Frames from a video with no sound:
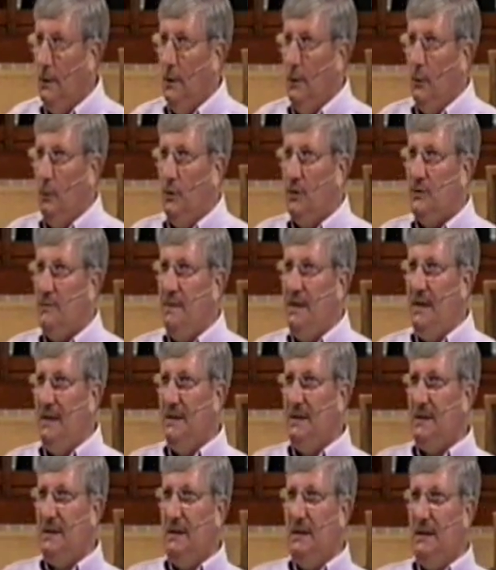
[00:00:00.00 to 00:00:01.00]
which
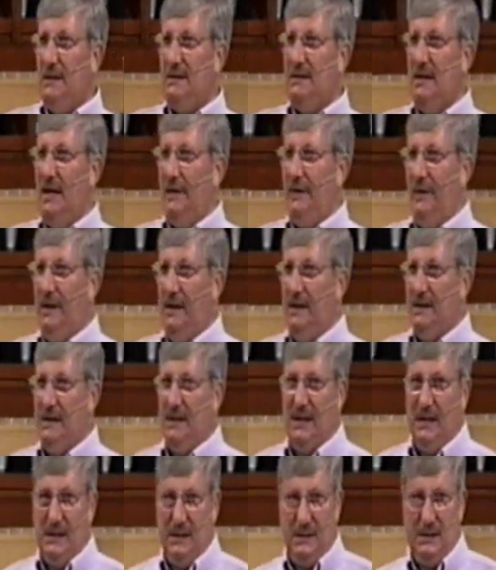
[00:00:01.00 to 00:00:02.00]
means it is not the
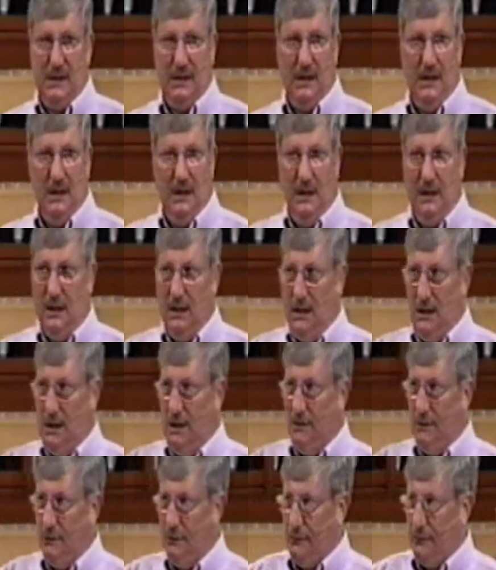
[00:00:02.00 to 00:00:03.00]
intensity
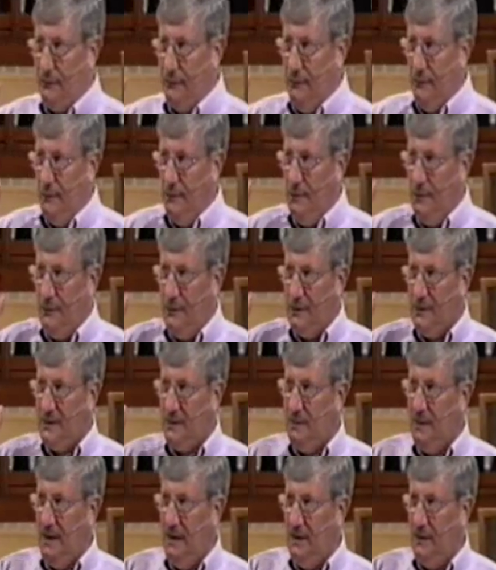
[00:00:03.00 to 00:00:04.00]
of the
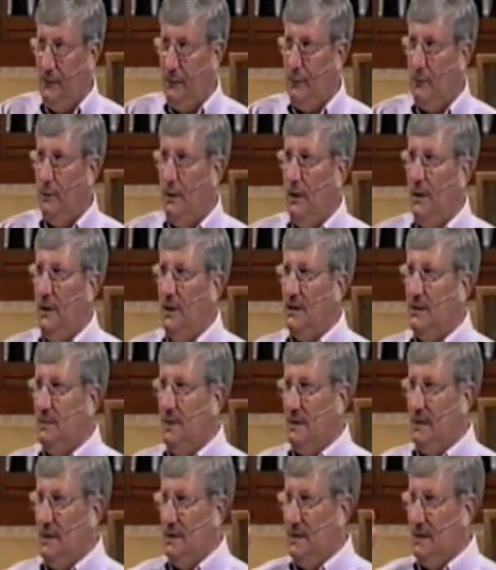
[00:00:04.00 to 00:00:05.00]
speed of the run as
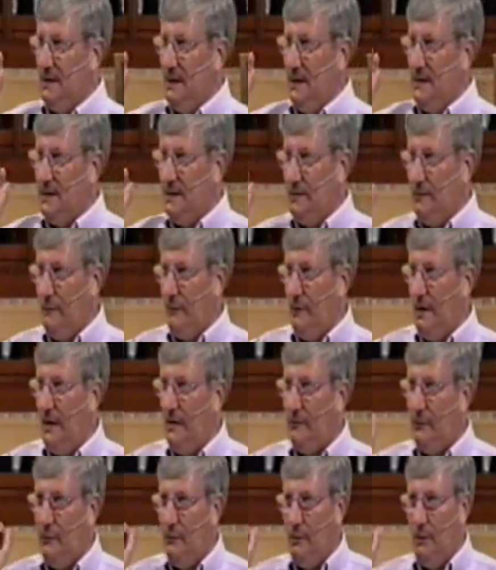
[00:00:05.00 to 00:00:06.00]
much as it is the
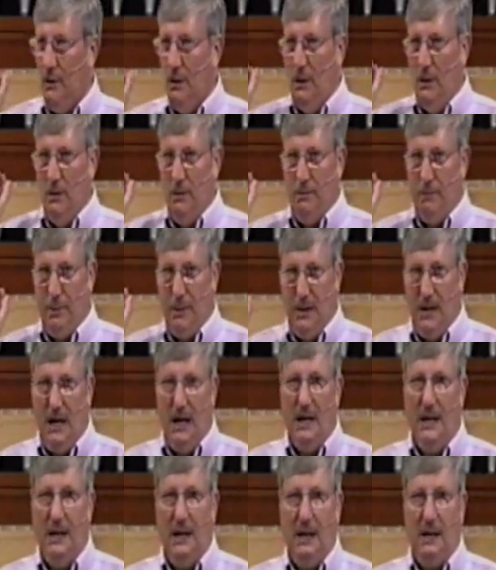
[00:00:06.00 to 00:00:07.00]
faithful,
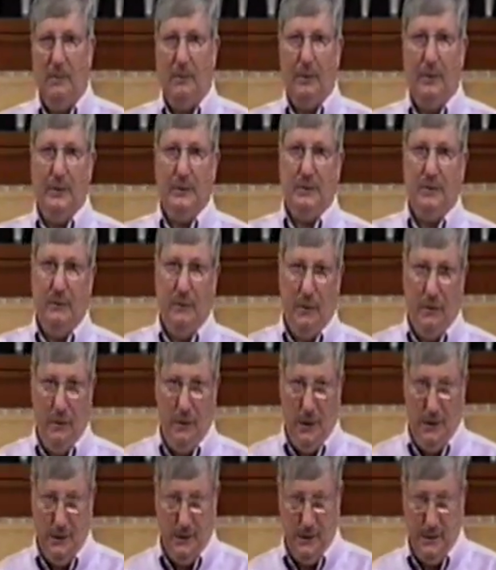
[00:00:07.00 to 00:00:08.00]
plodding
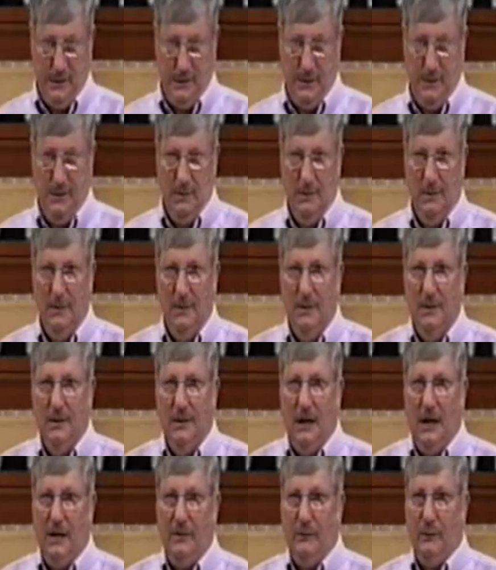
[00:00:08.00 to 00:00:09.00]
perseverance.
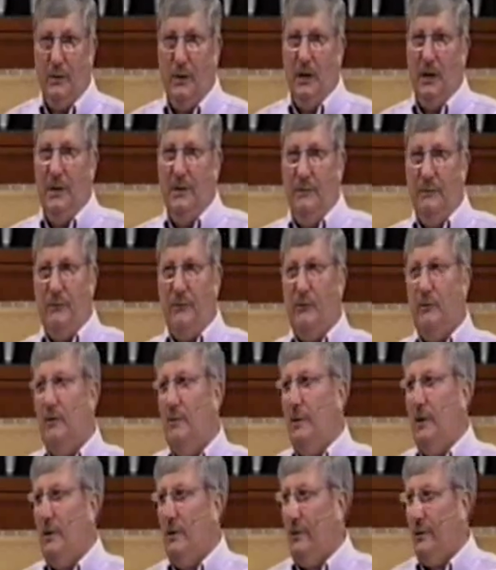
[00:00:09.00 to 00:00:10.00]
I've run 4
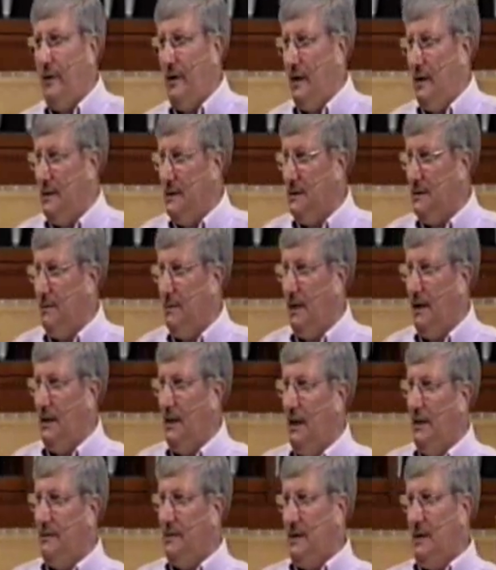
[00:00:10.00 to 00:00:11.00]
marathons in my
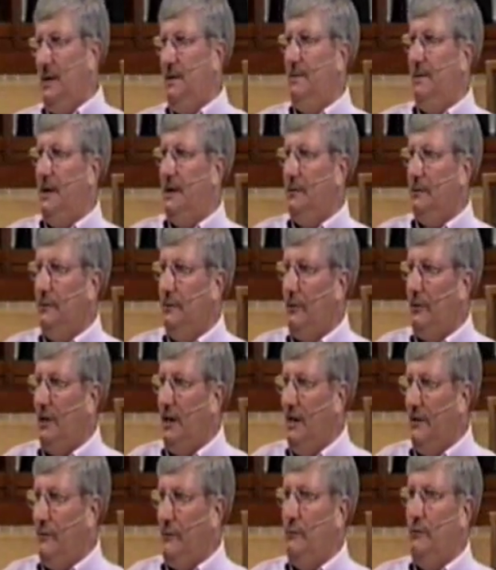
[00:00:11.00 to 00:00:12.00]
lifetime. I don't know that I'll
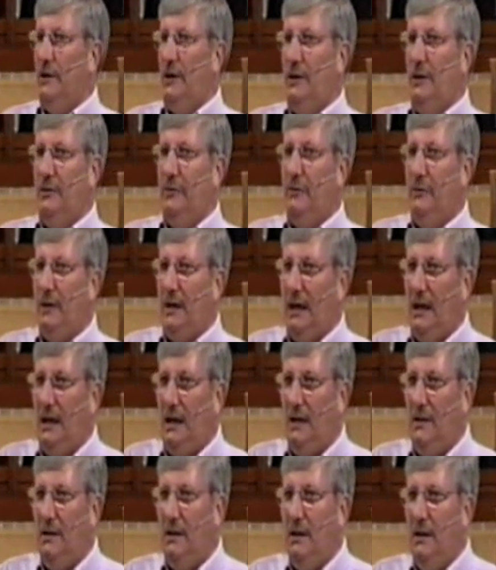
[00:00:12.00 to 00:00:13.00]
ever run another one
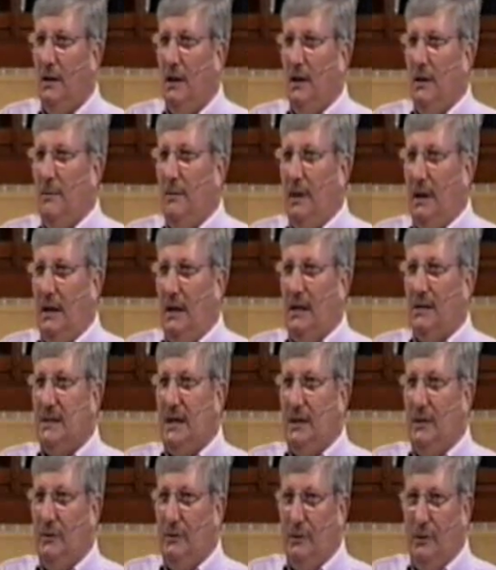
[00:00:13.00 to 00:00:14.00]
again because I
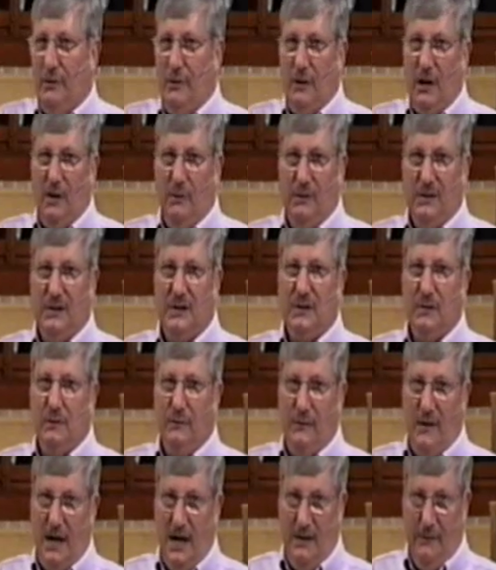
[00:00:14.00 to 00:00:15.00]
don't know that I would
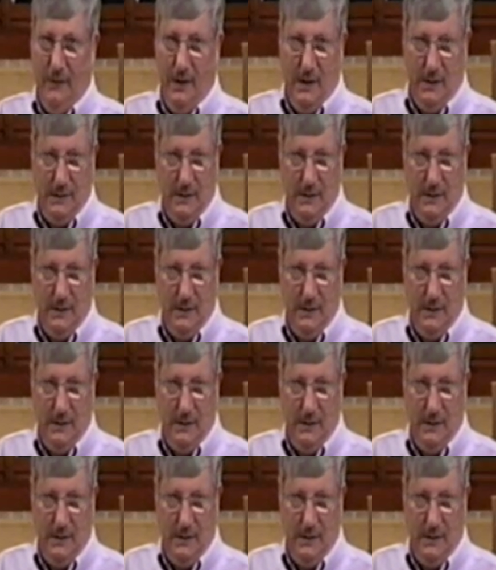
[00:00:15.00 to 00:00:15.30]
survive it.